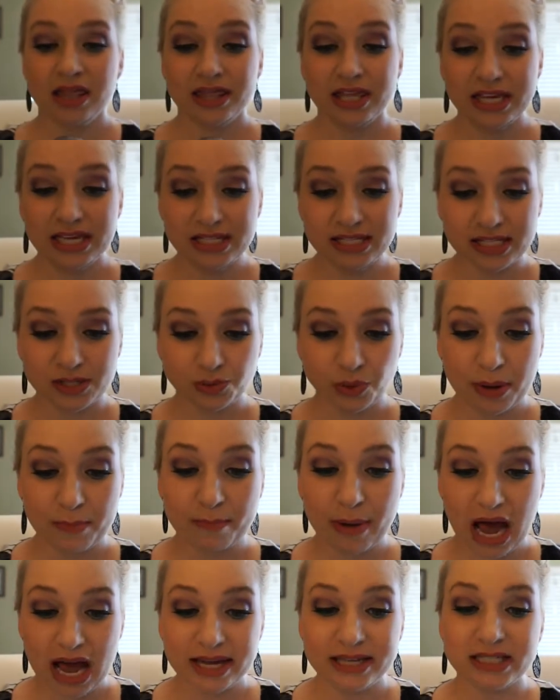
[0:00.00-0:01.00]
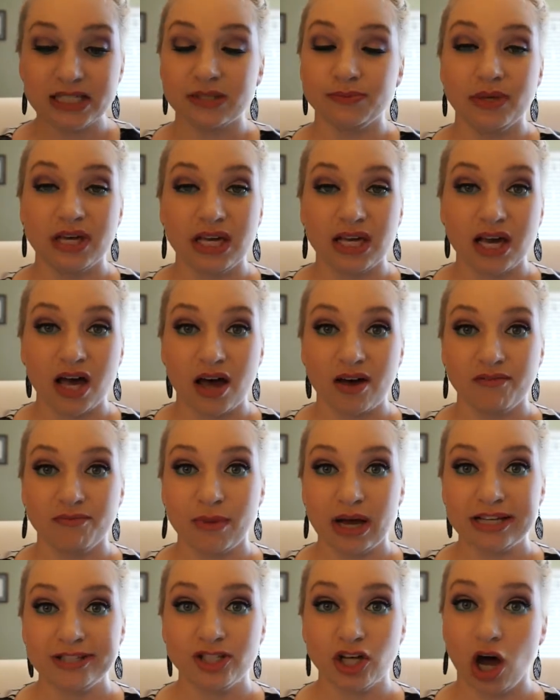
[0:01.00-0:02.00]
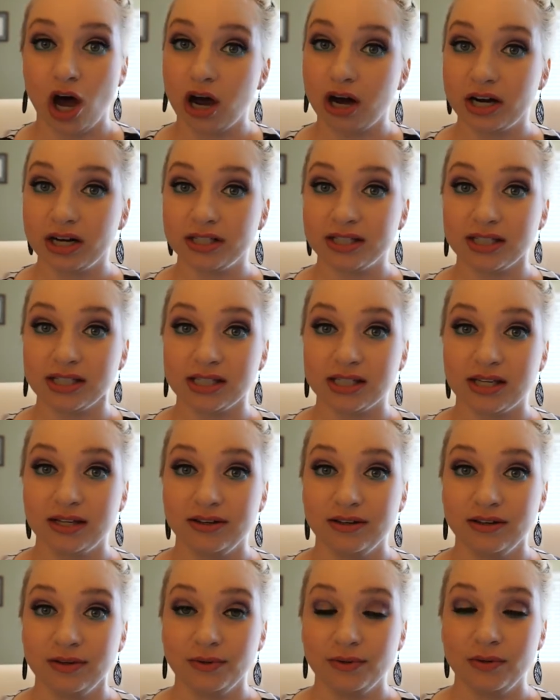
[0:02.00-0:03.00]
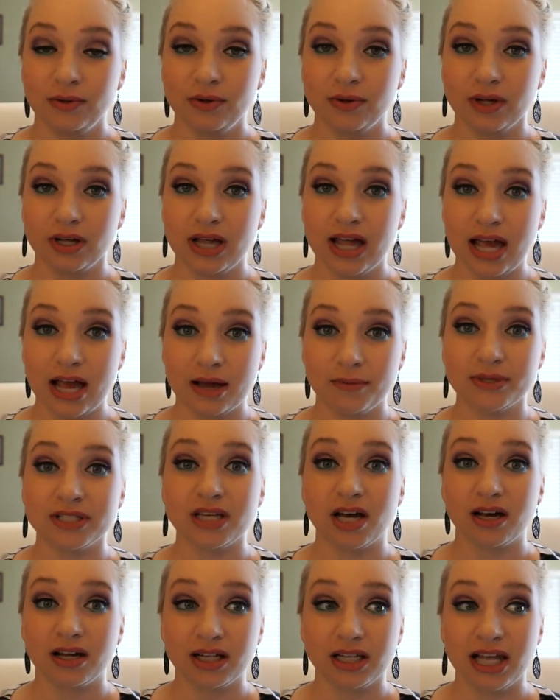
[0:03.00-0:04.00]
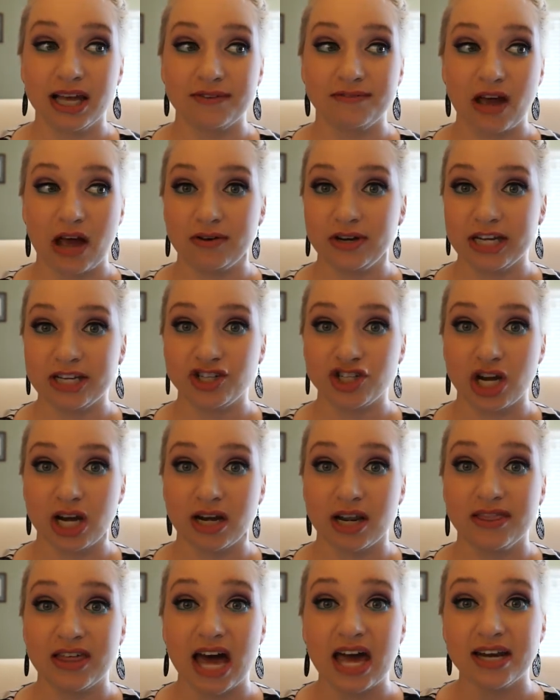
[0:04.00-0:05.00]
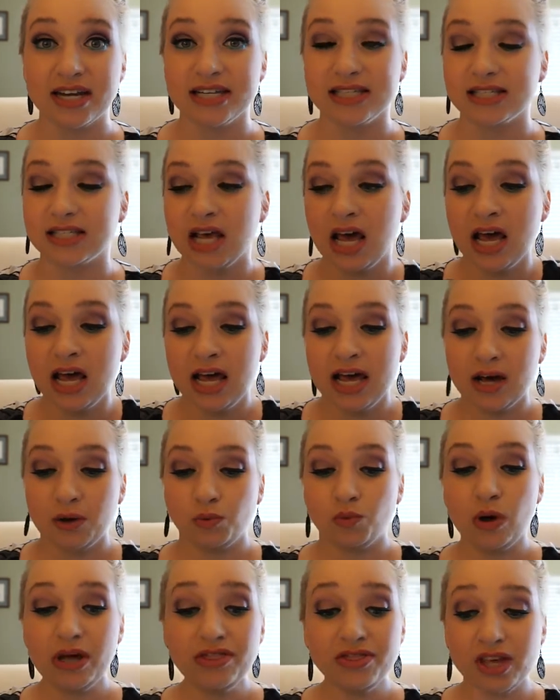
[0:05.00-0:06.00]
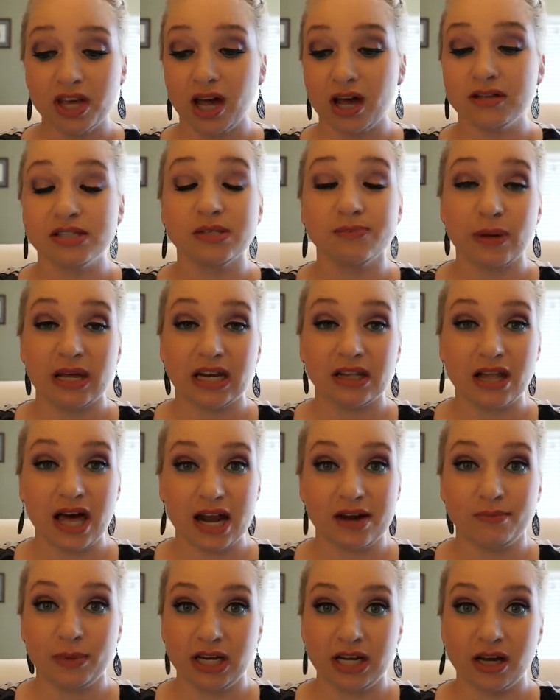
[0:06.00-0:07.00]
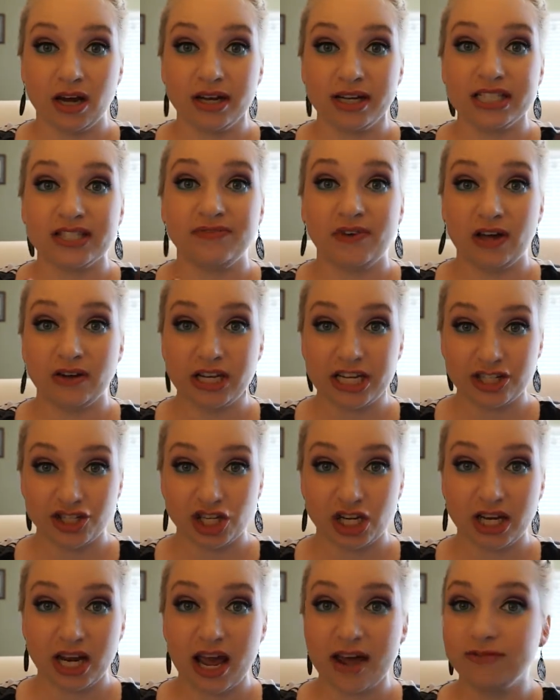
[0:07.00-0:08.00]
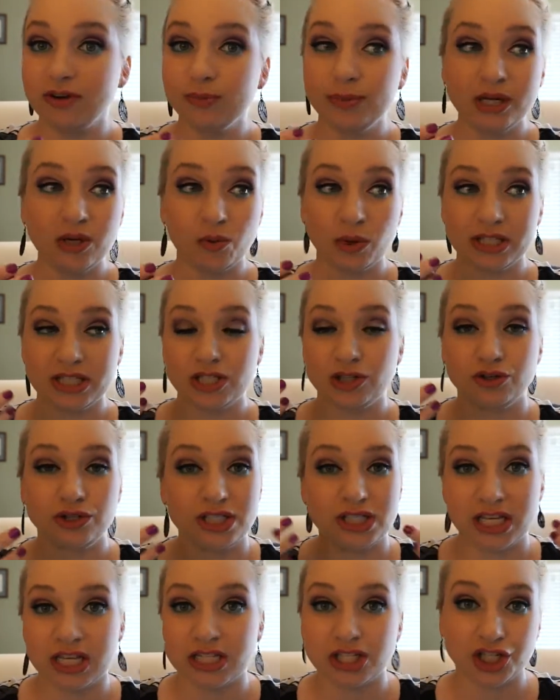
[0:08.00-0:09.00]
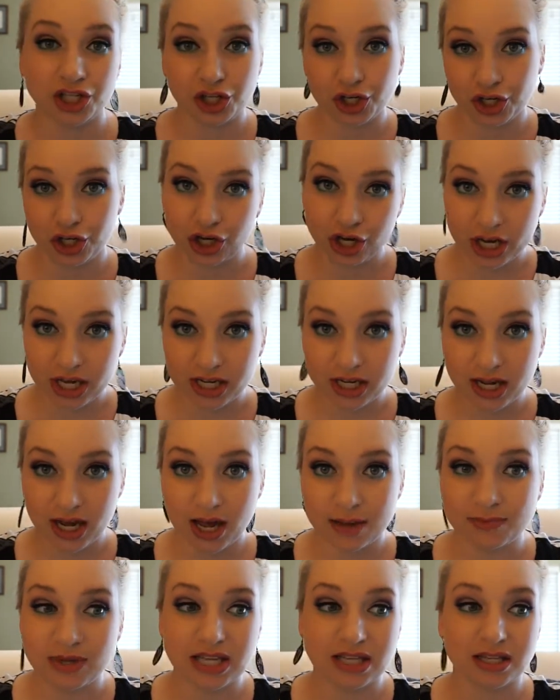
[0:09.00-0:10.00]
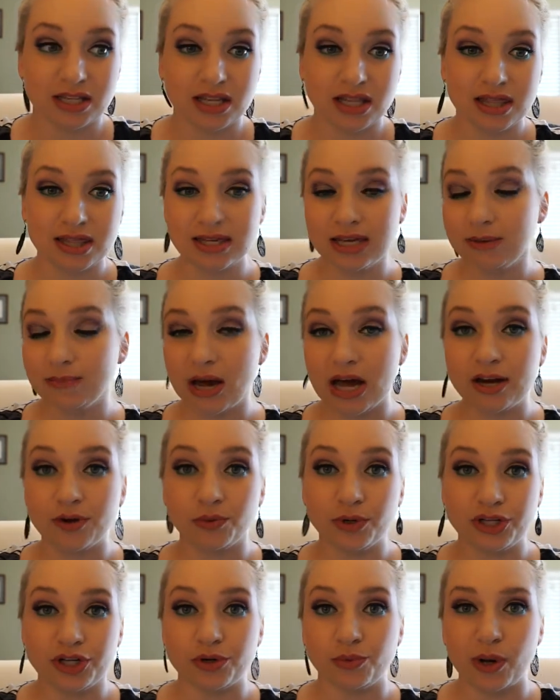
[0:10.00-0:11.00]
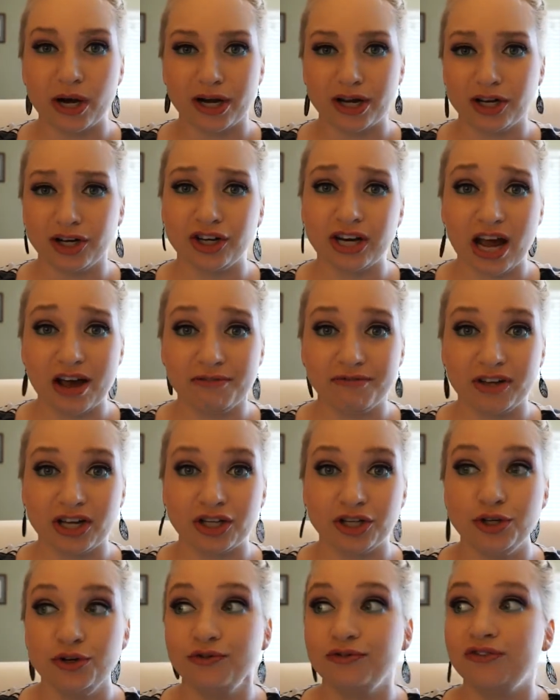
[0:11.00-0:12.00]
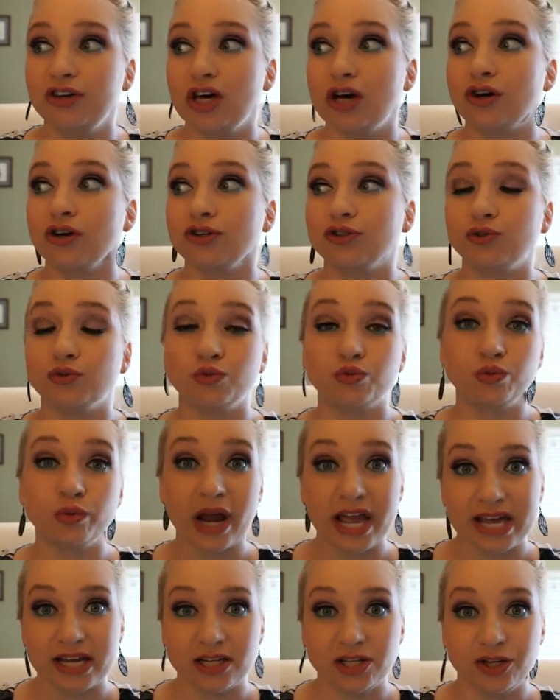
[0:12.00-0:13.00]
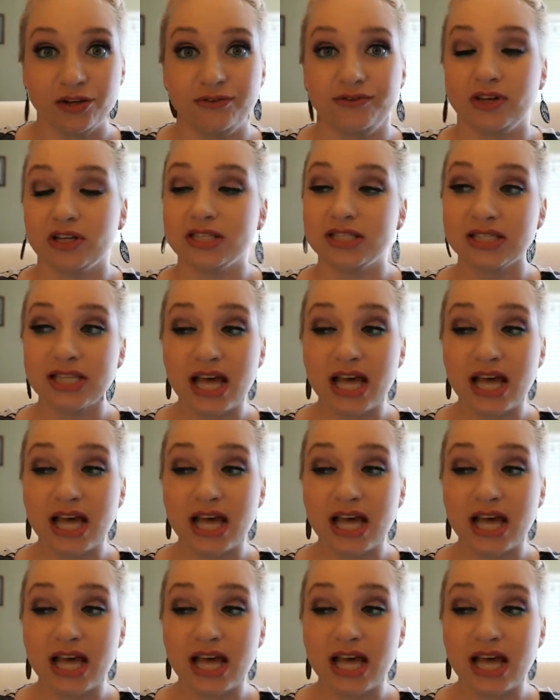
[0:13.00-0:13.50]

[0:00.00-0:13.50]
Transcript: This reminds me of my Tarte Amazon Clay foundation. That is one thing I'll spend a lot of money on, is foundation. Everybody wants their skin to look good. I mean, think about it. When you're wearing a good outfit, you feel great, you feel